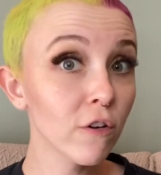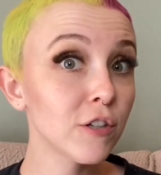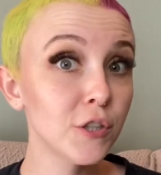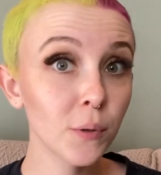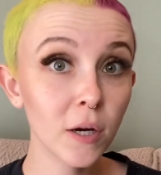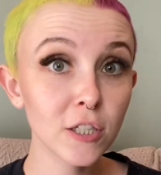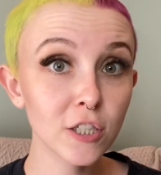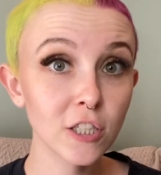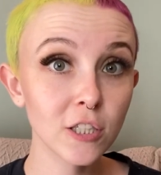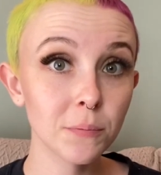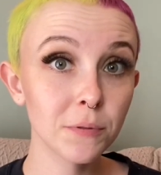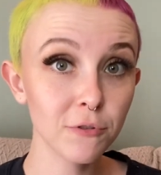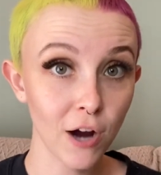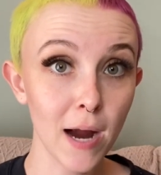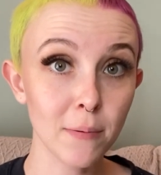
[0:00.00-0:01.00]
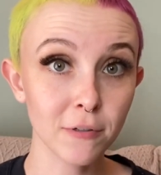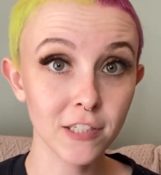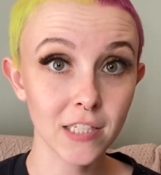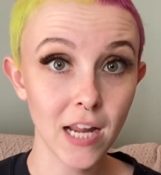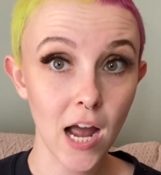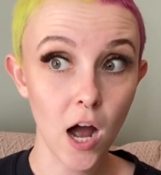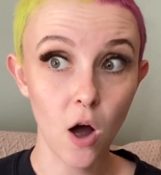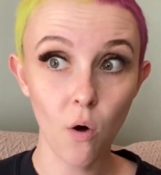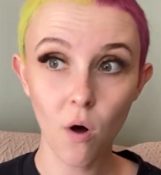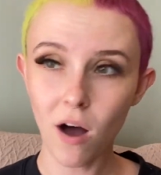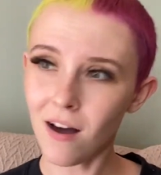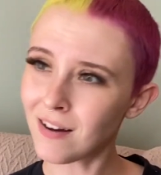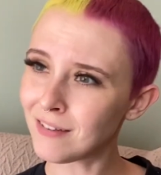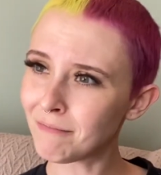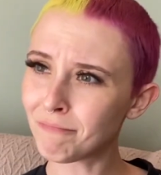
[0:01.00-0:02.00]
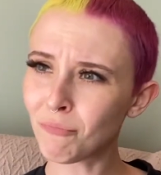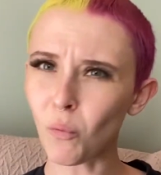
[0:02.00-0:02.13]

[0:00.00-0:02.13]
200 subscribers now.